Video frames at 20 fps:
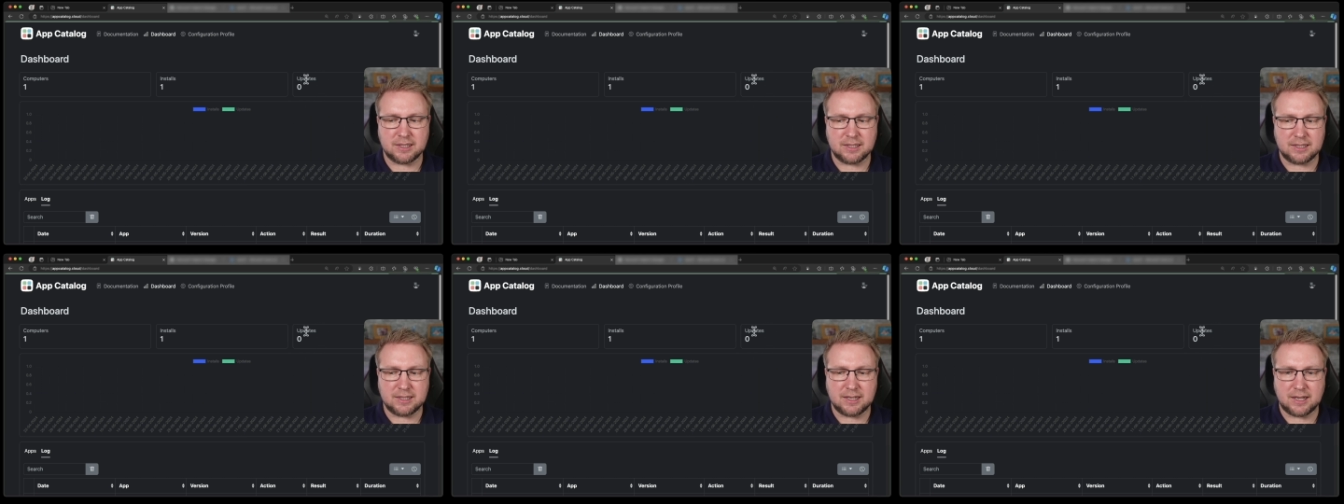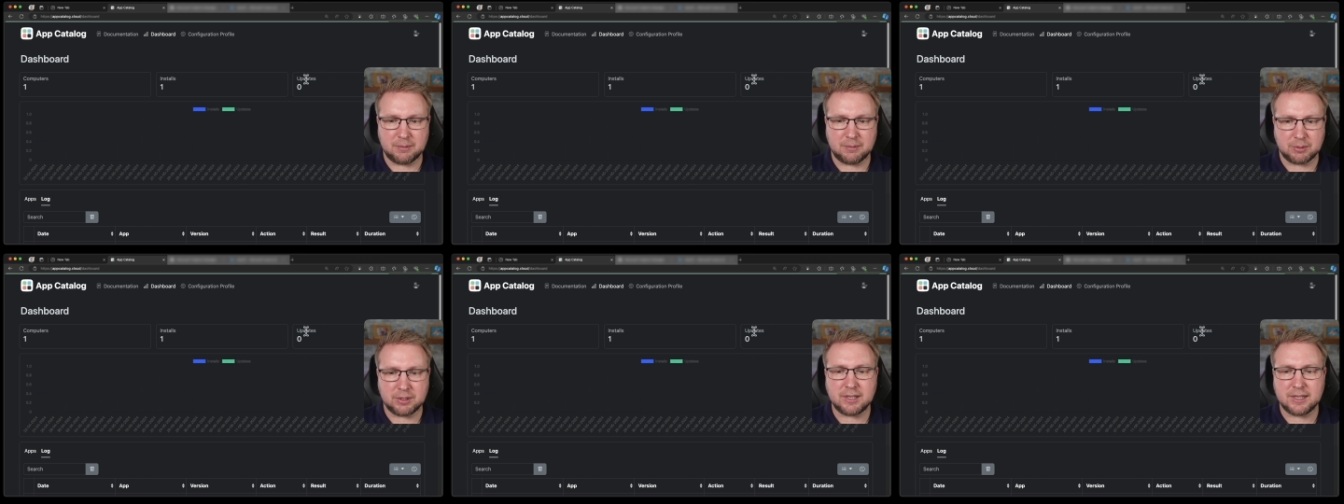I'm
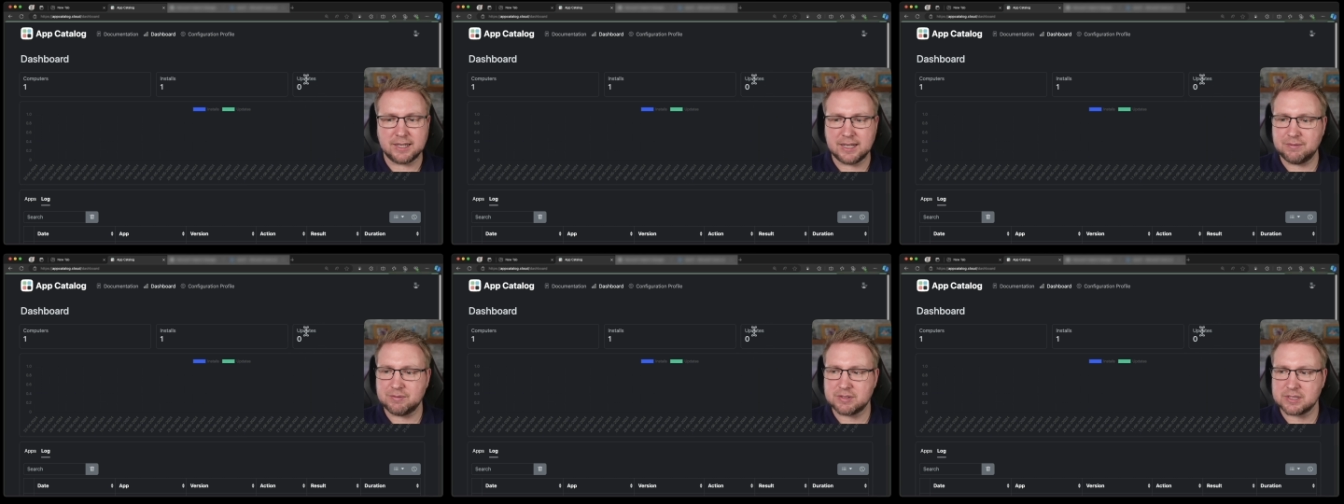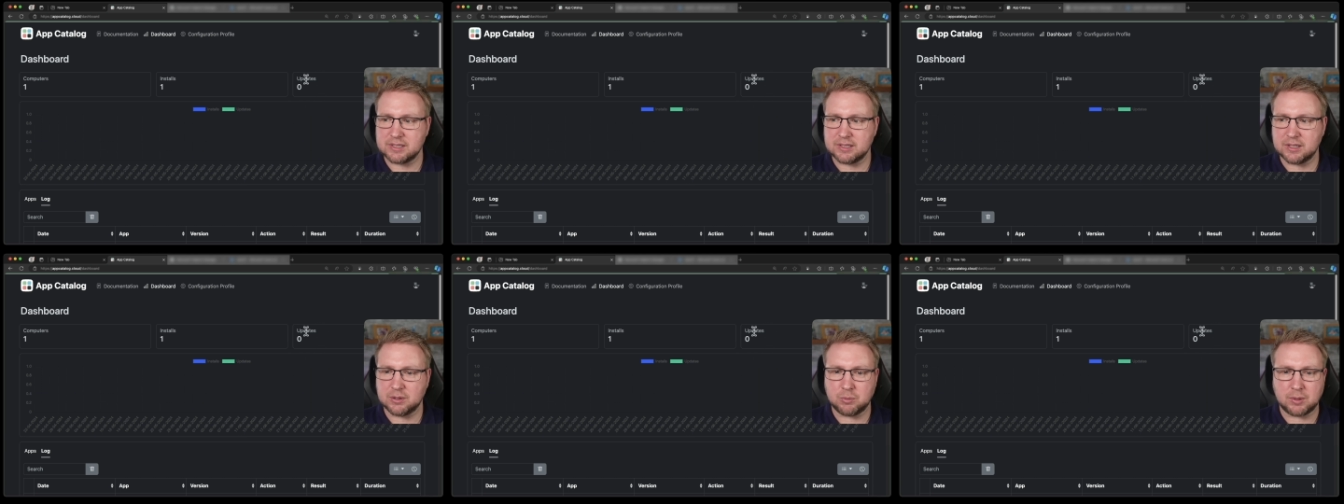going to leave this a
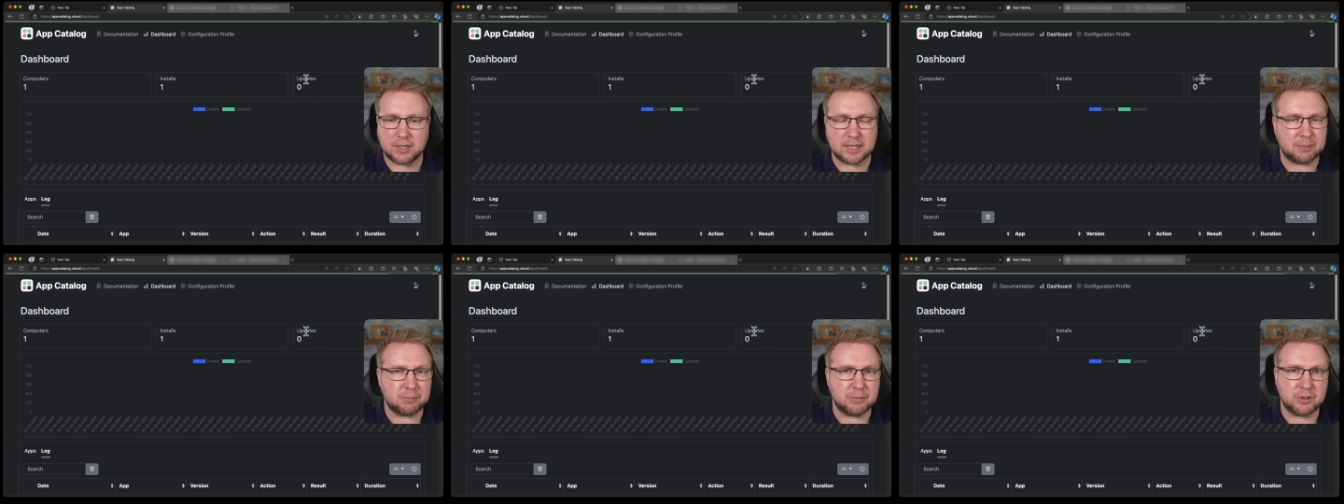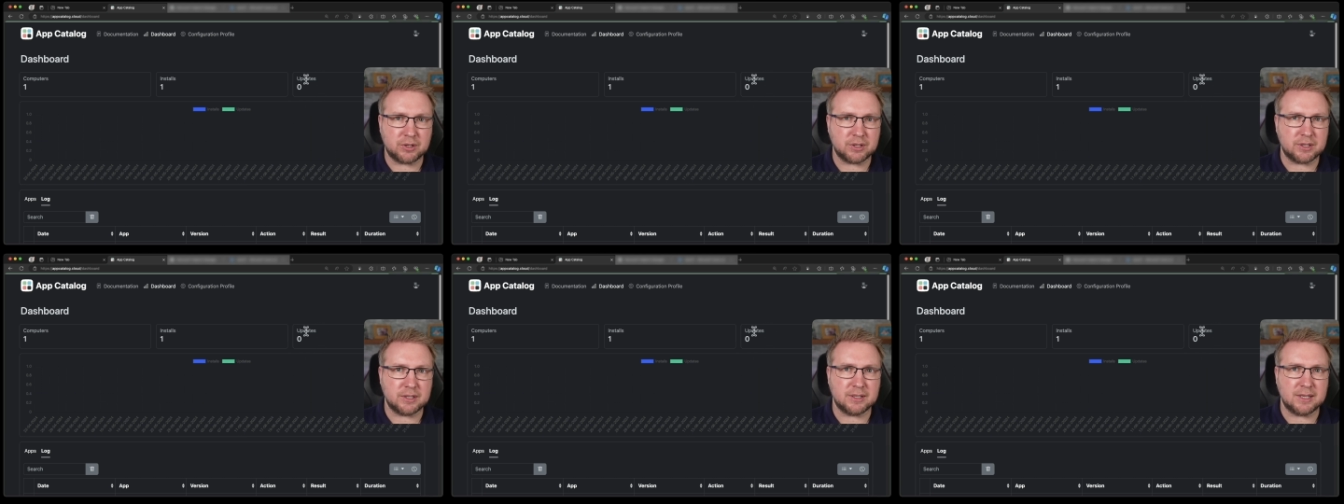little while. I'm not
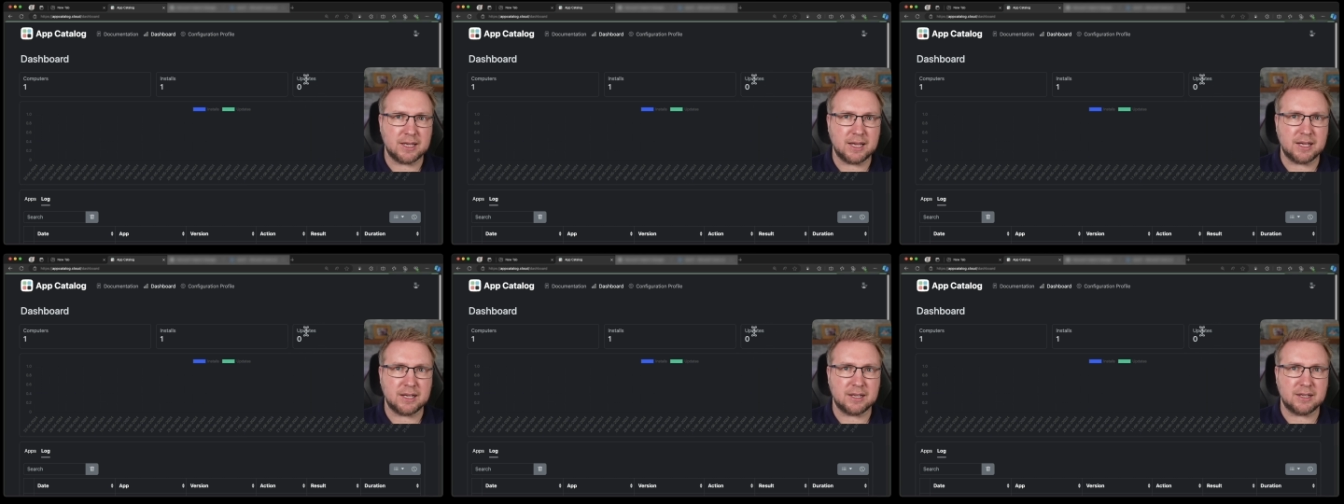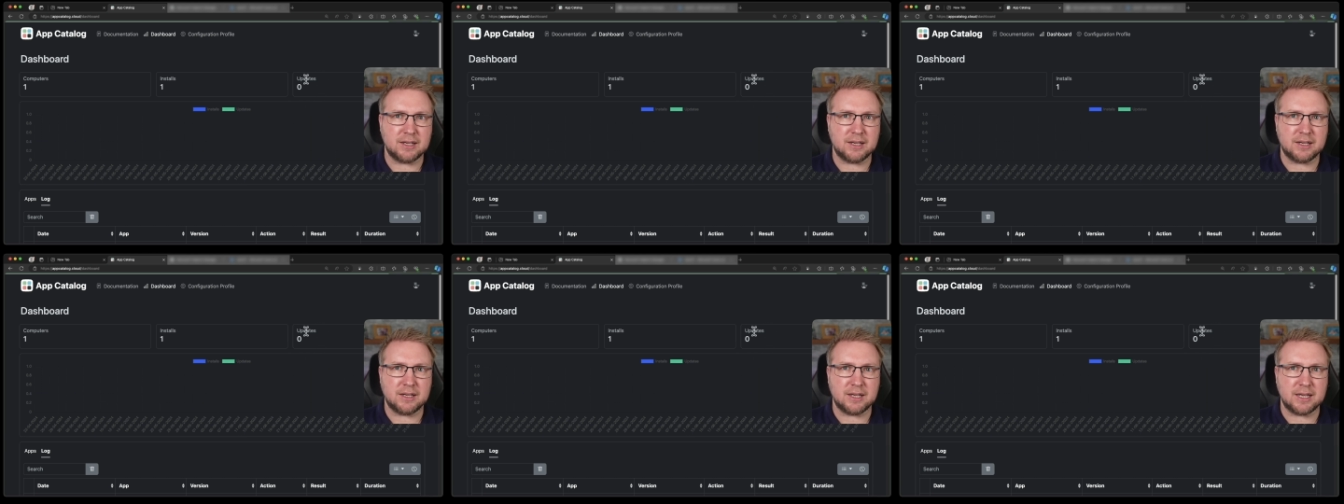going to
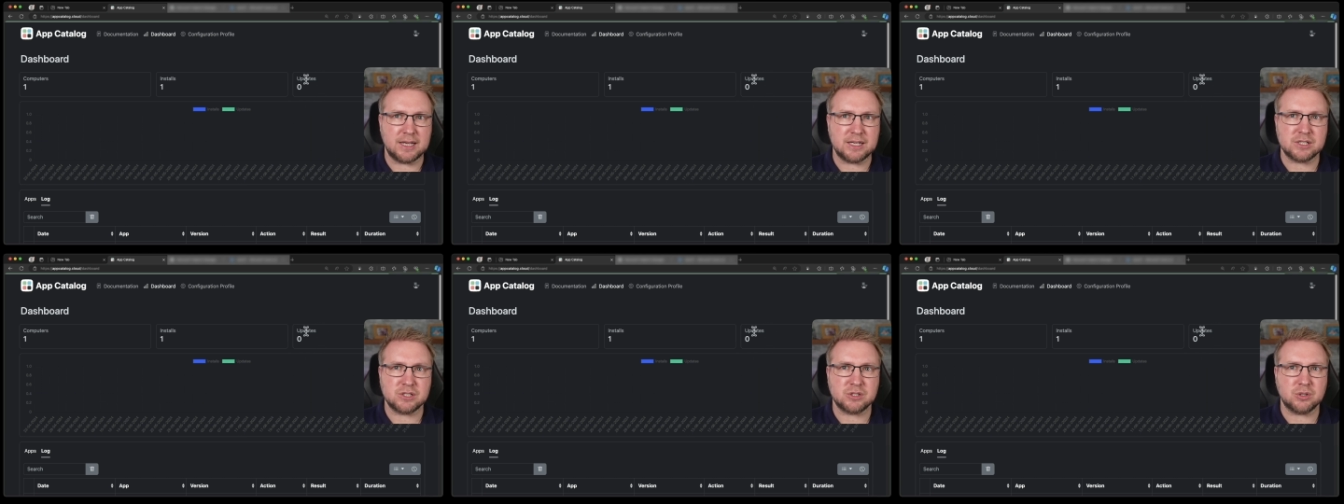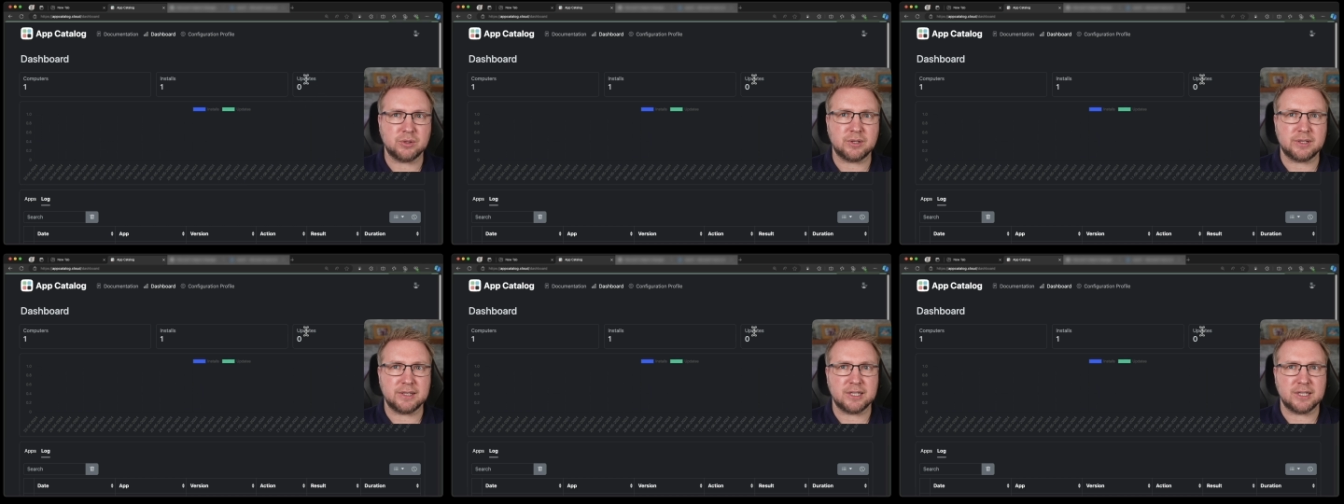install
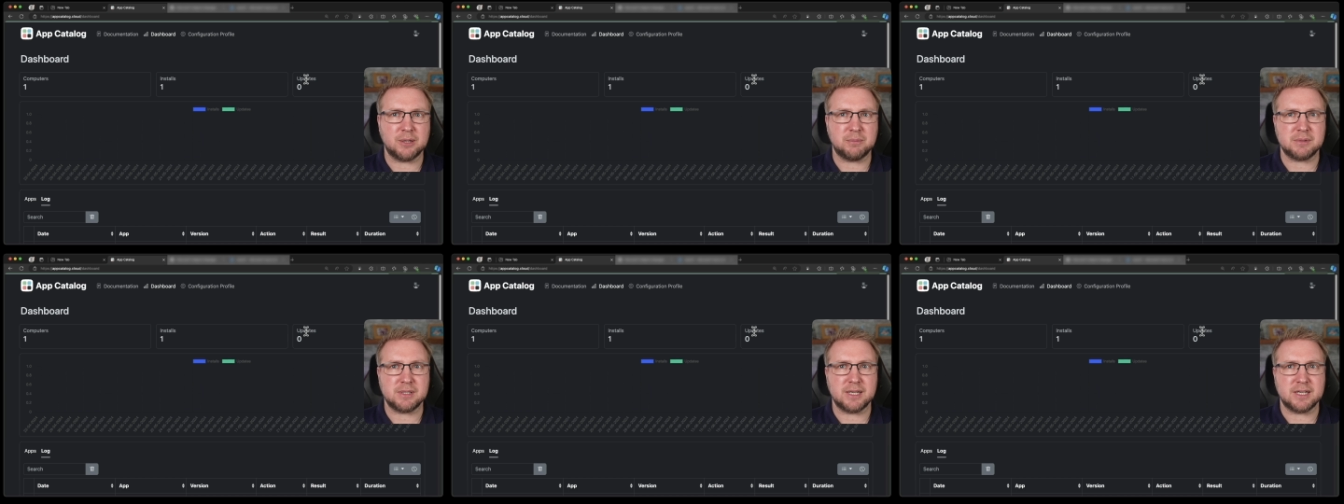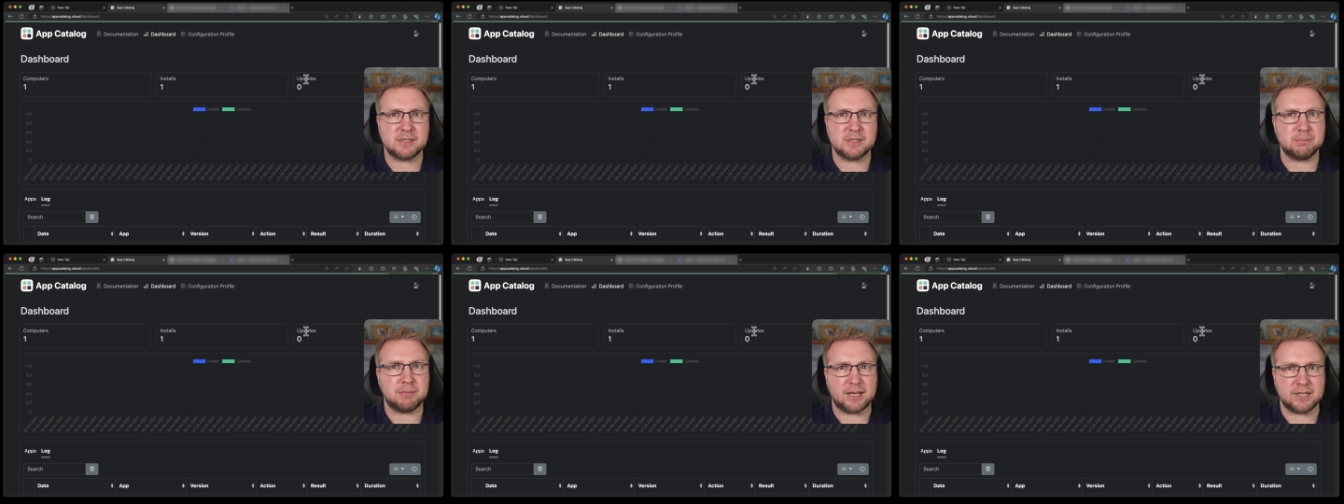any updates
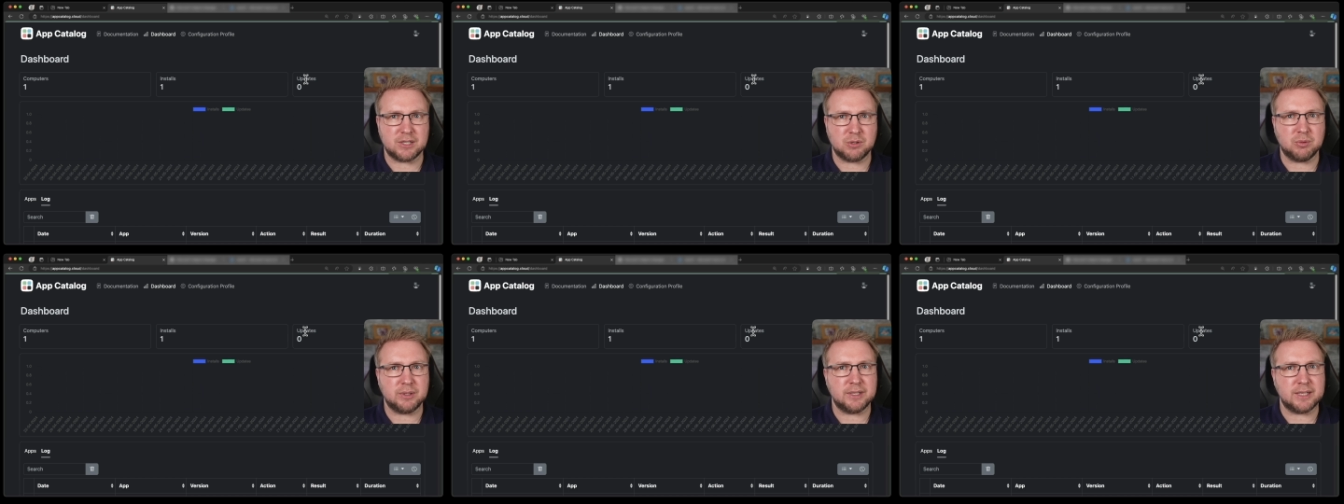manually.